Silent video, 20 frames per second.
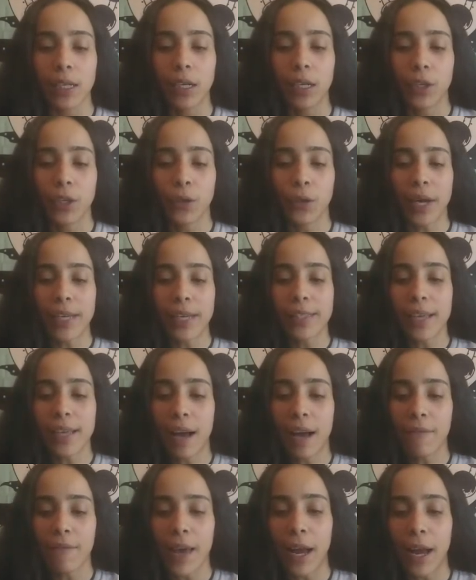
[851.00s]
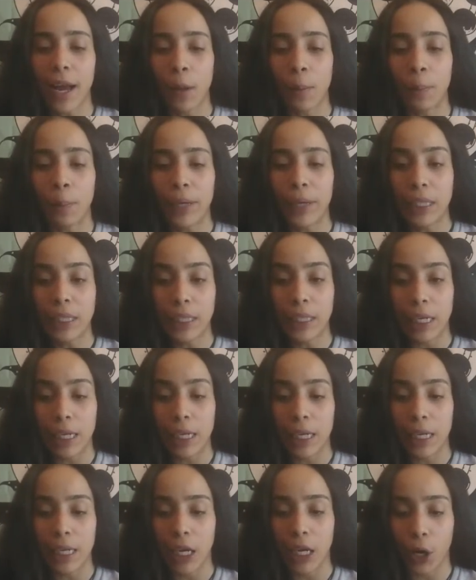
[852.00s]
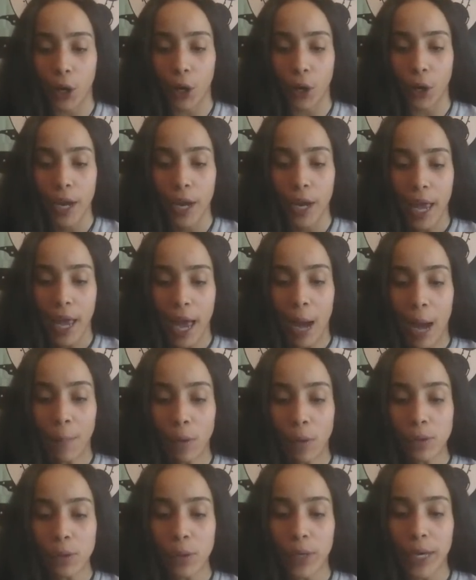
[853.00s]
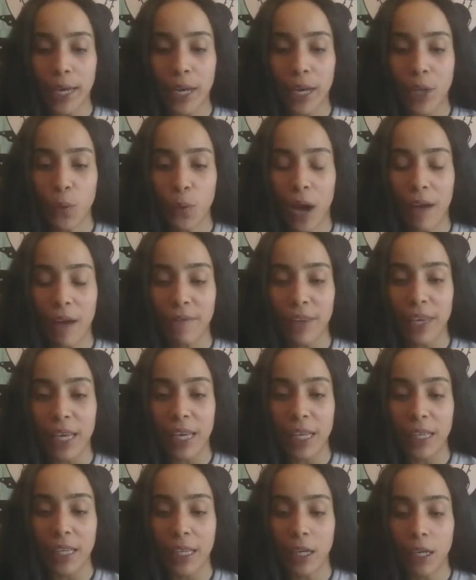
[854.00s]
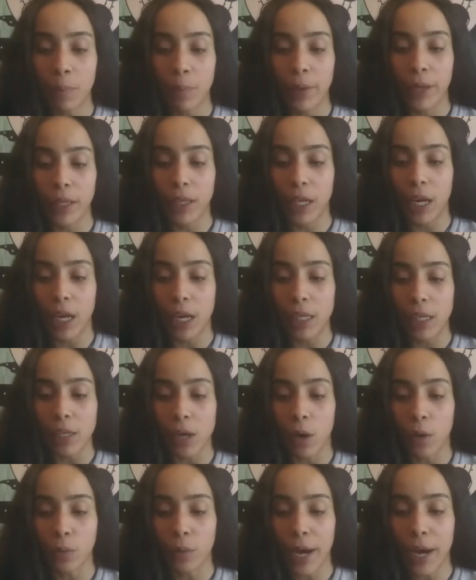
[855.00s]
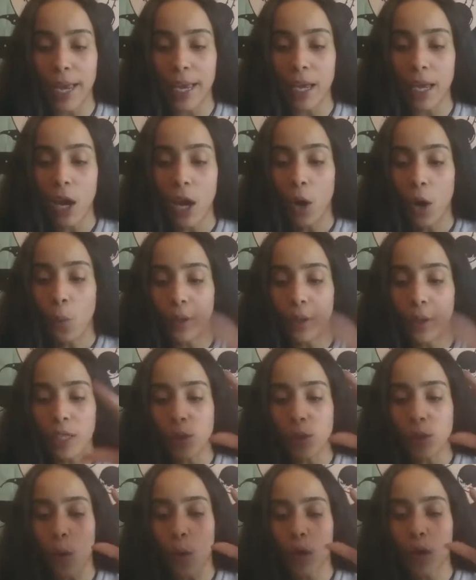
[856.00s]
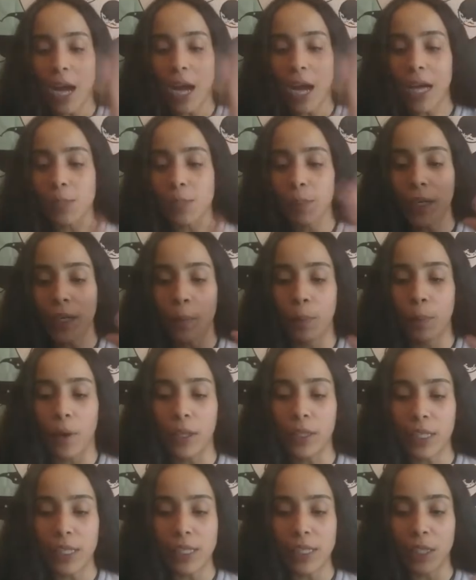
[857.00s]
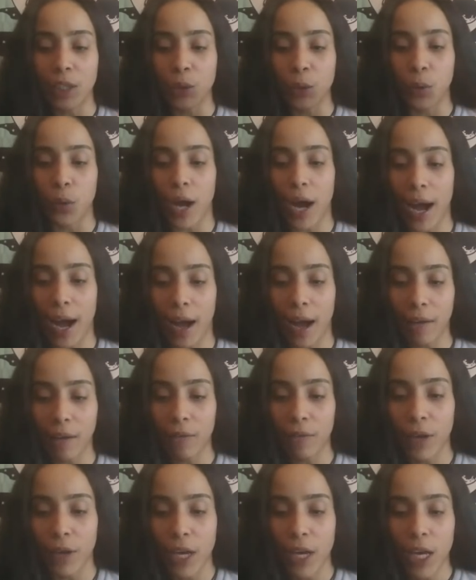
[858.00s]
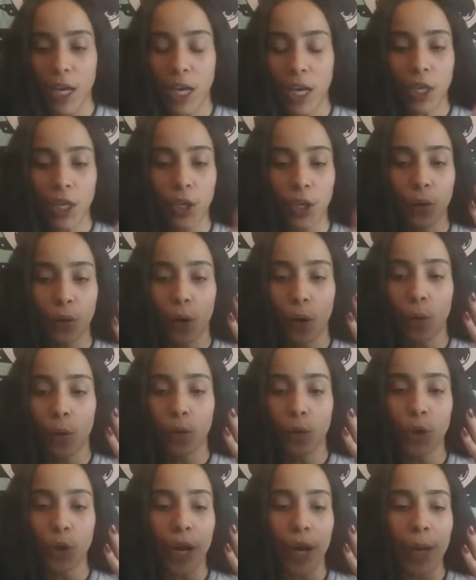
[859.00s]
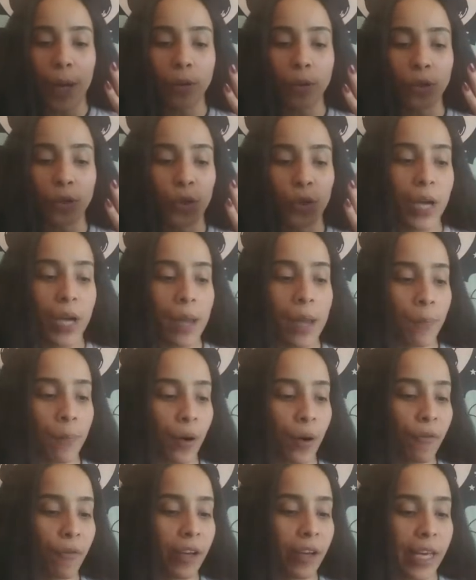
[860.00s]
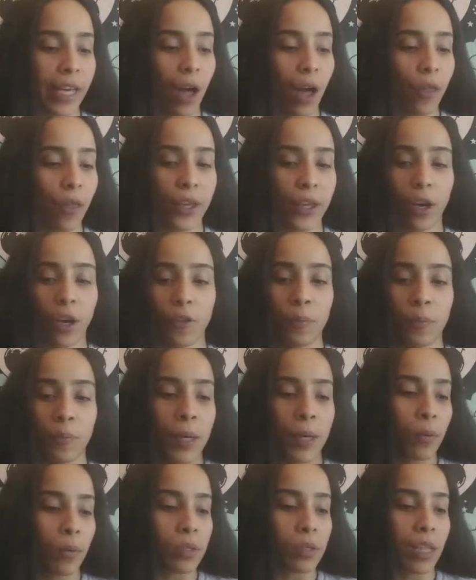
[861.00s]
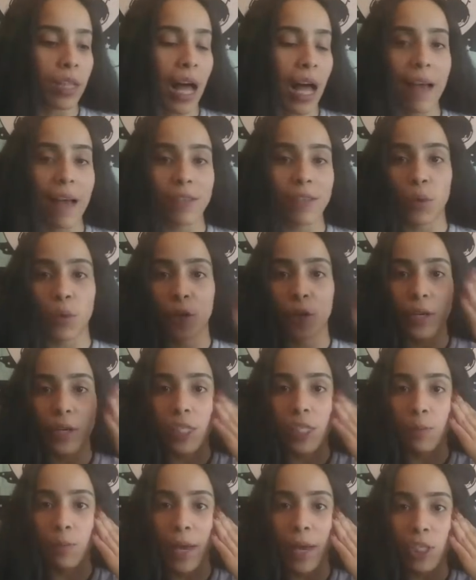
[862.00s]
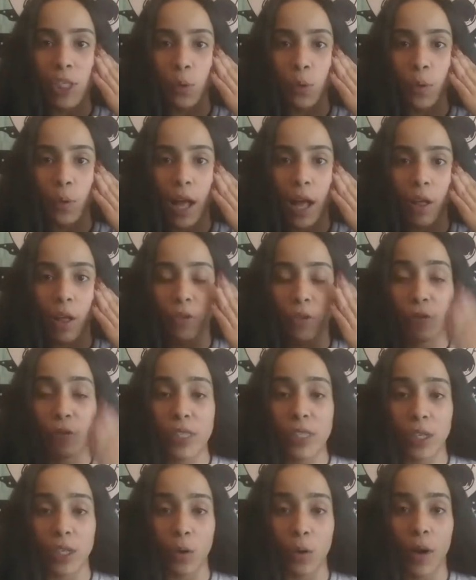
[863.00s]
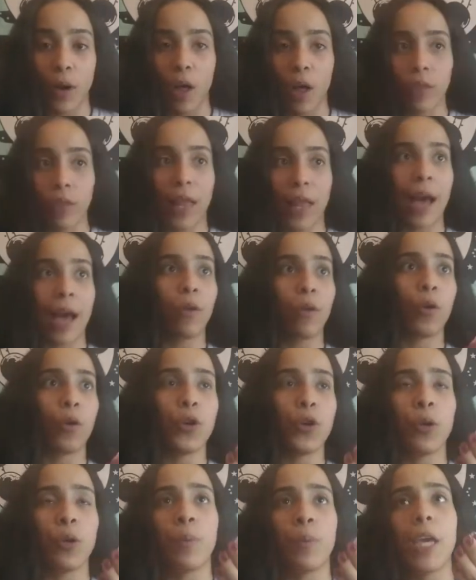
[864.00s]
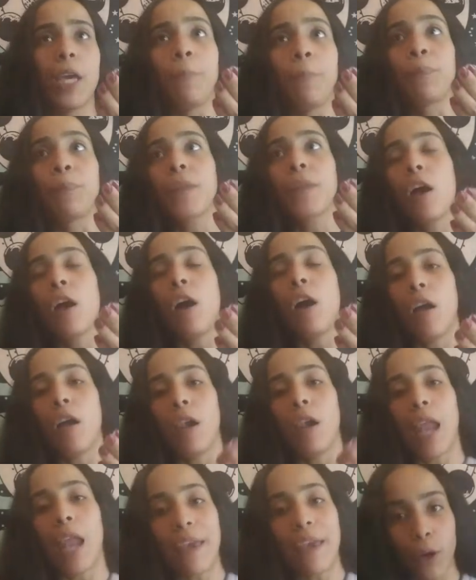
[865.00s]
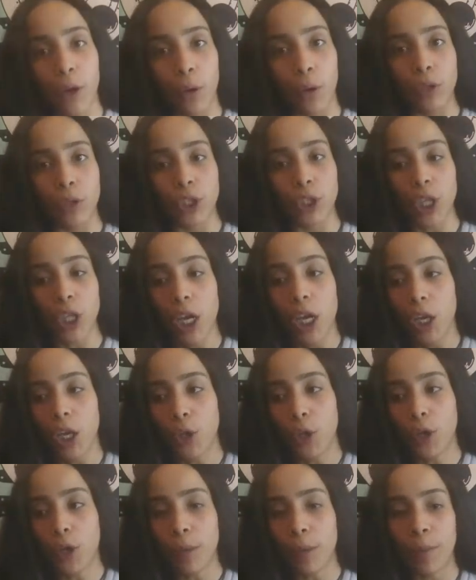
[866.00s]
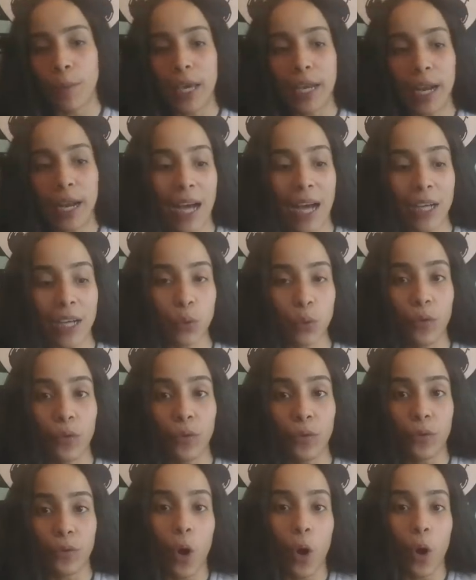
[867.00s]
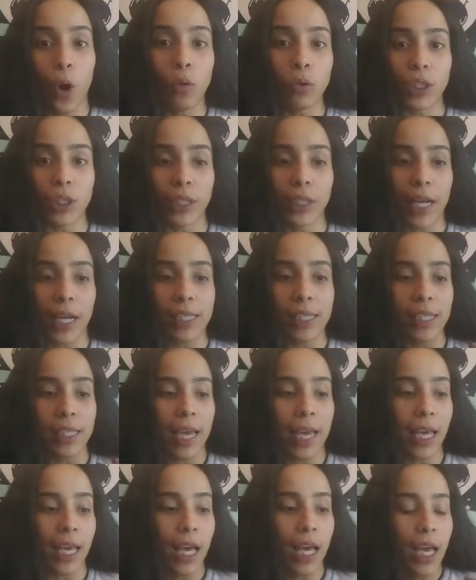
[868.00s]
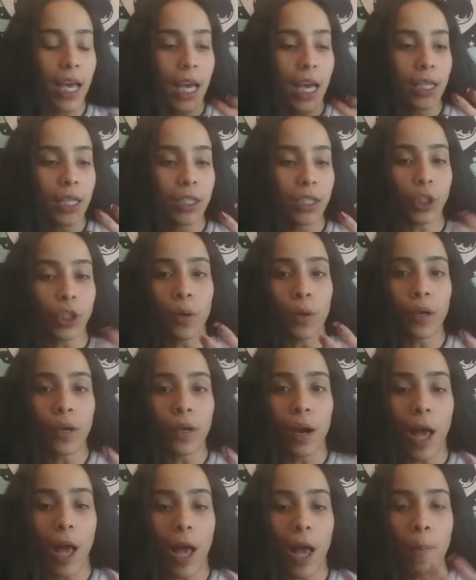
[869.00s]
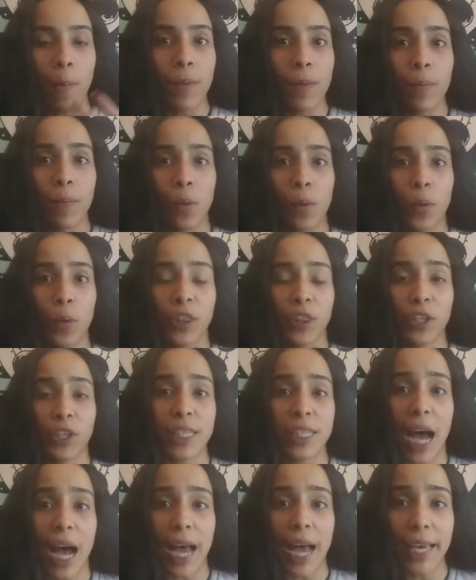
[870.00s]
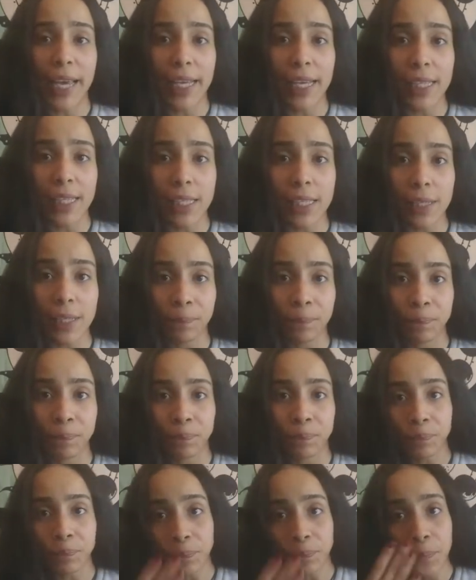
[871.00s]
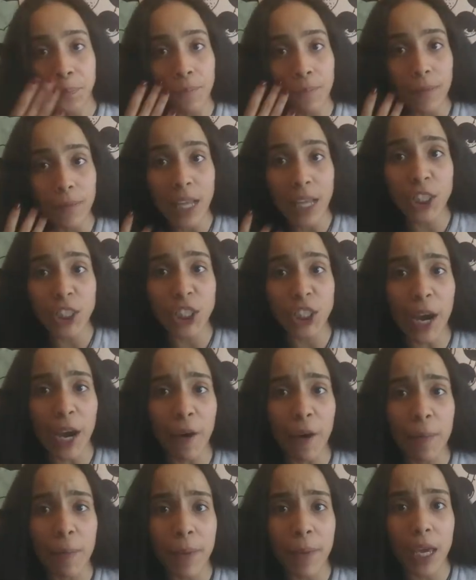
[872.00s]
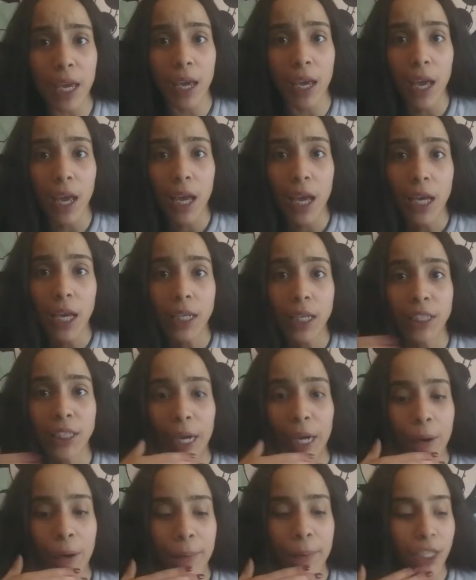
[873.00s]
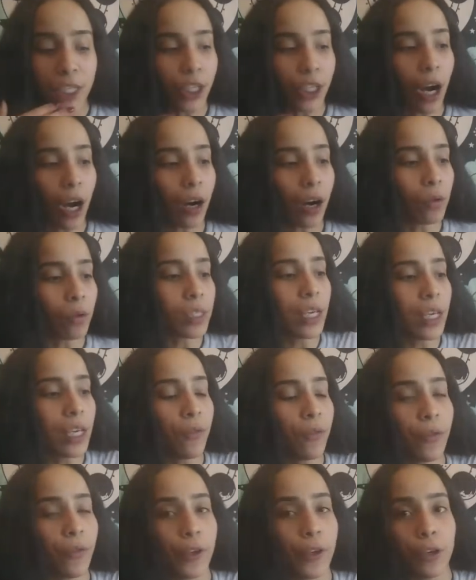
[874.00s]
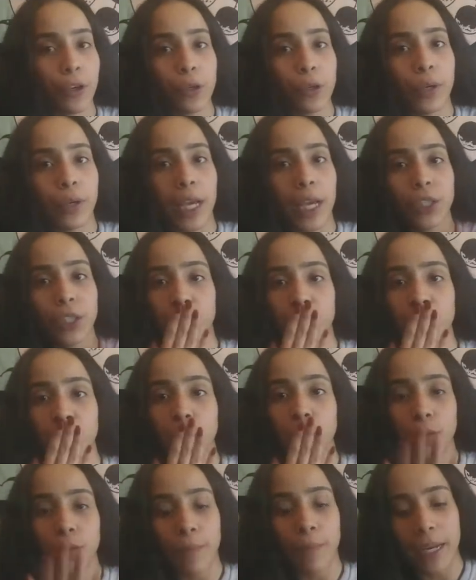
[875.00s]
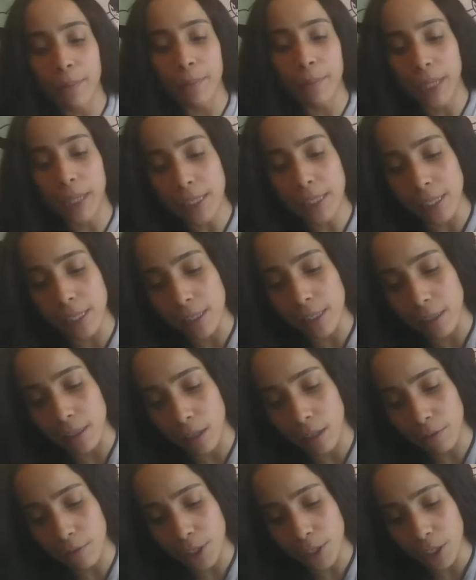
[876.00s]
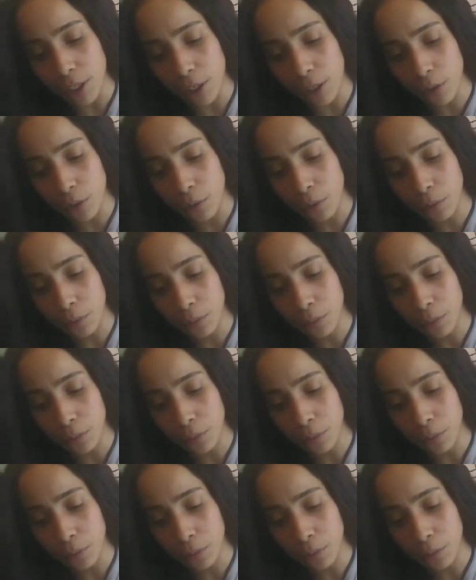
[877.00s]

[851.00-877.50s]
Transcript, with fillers: You guys have that ability here. I'm also getting you have healing abilities, all right? With this whole cosmic abundance that you have, you know, you're able to create perfect health in other people's lives, whether it's mental health, physical health. I don't know. You could be a life coach. You could be an actual coach that's like showing, helping people with their diets. Jeremy Charles, thank you for your donation. Many blessings and love to you.